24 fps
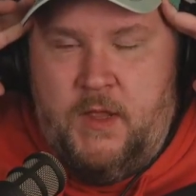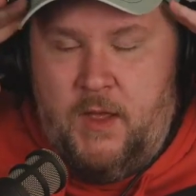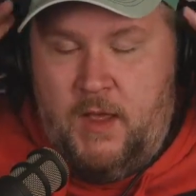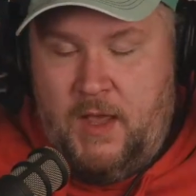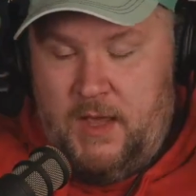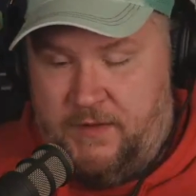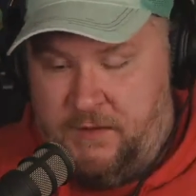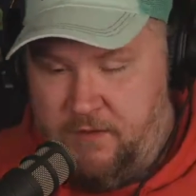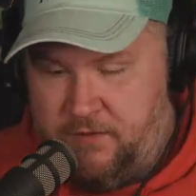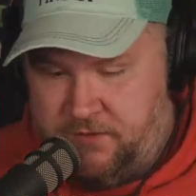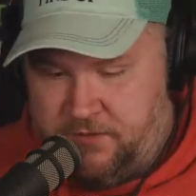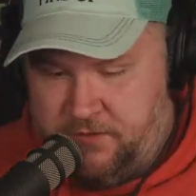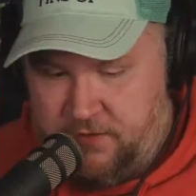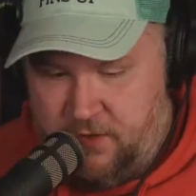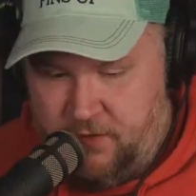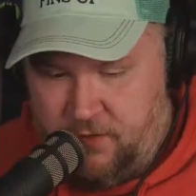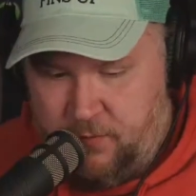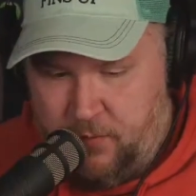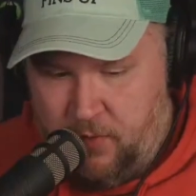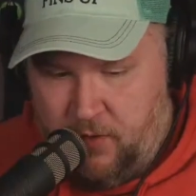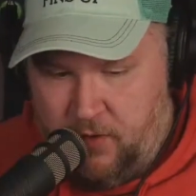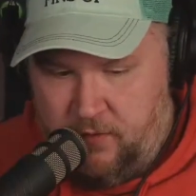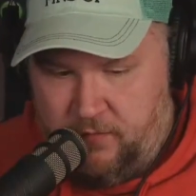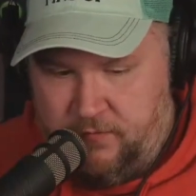And there's another
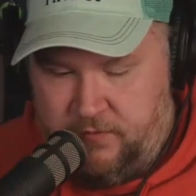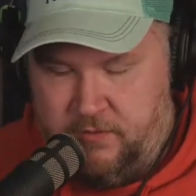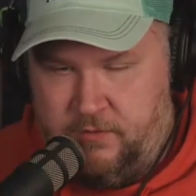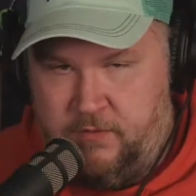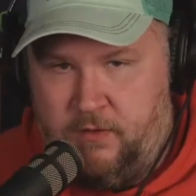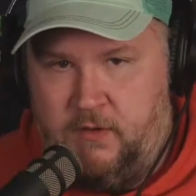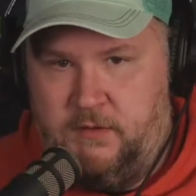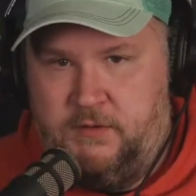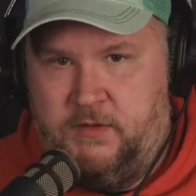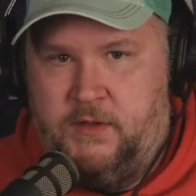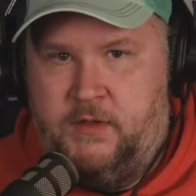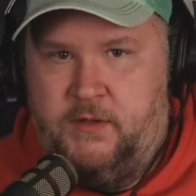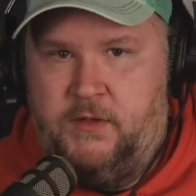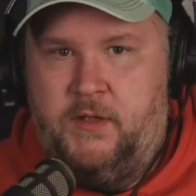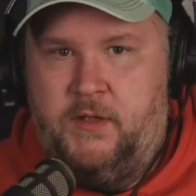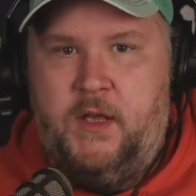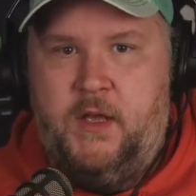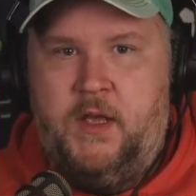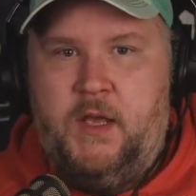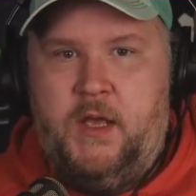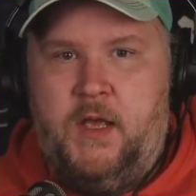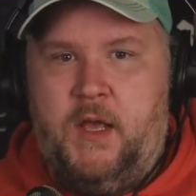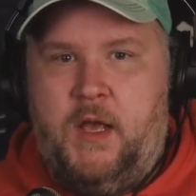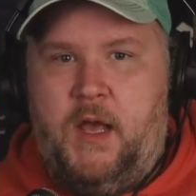part of it too, I'll tell you.
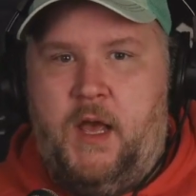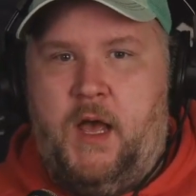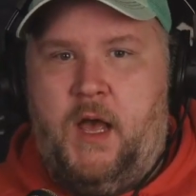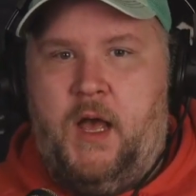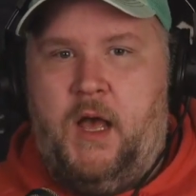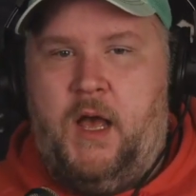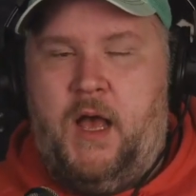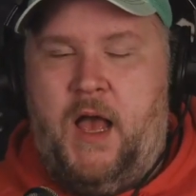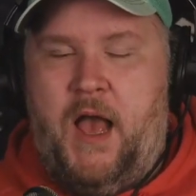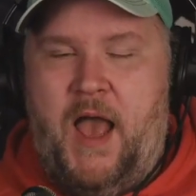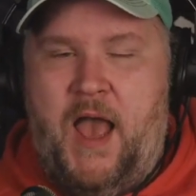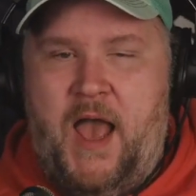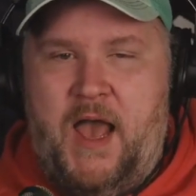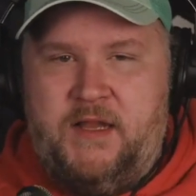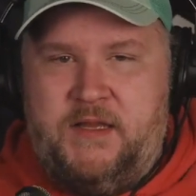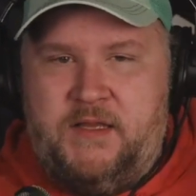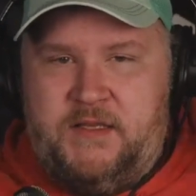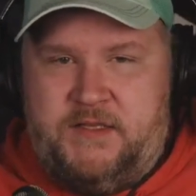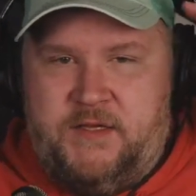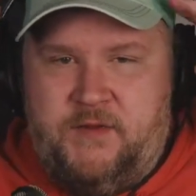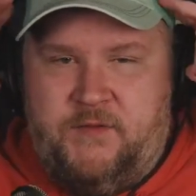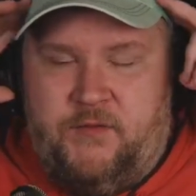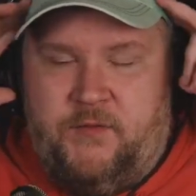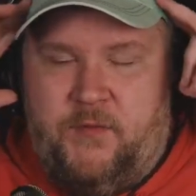Uh, I had
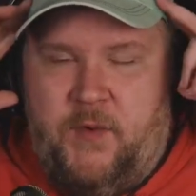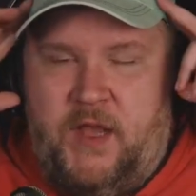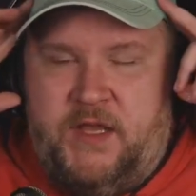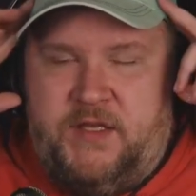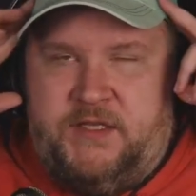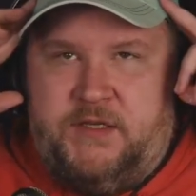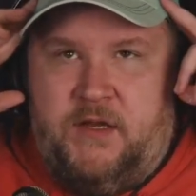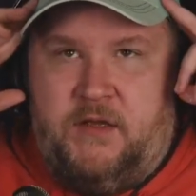this information.